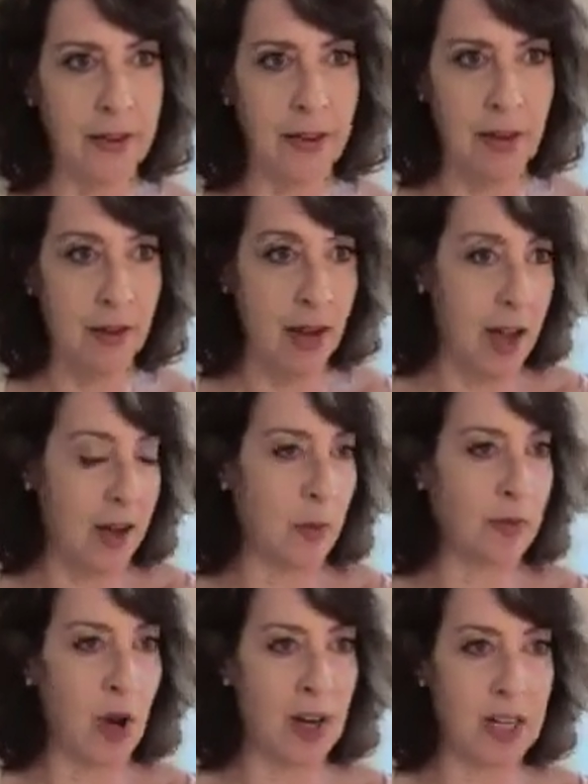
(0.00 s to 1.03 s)
And I know
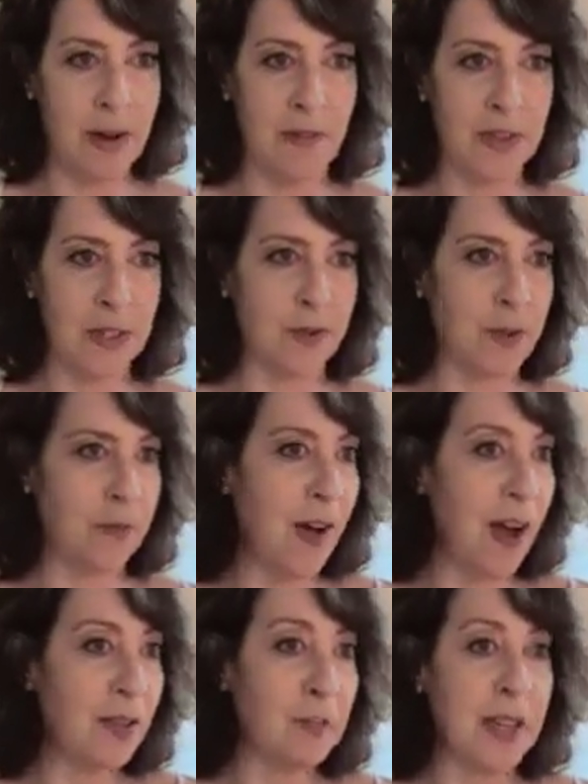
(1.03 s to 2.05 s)
we've talked about this. If you
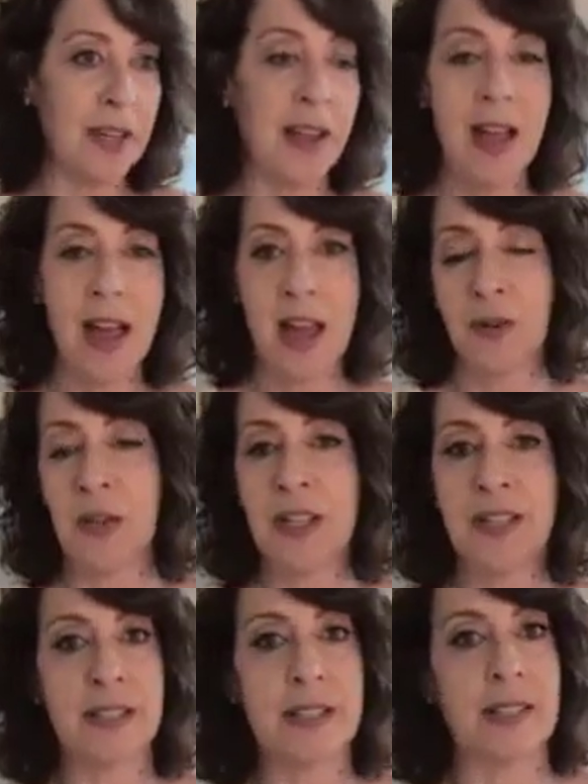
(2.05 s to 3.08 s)
follow me and if you're
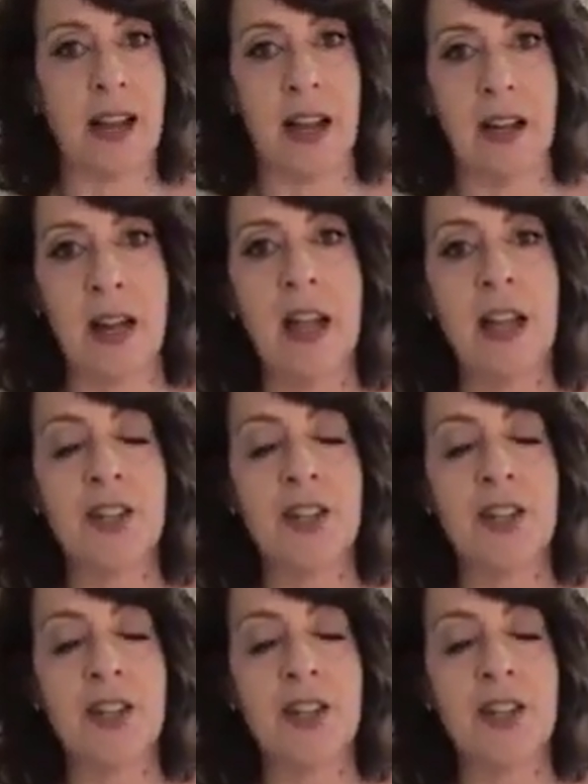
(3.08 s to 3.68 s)
into design,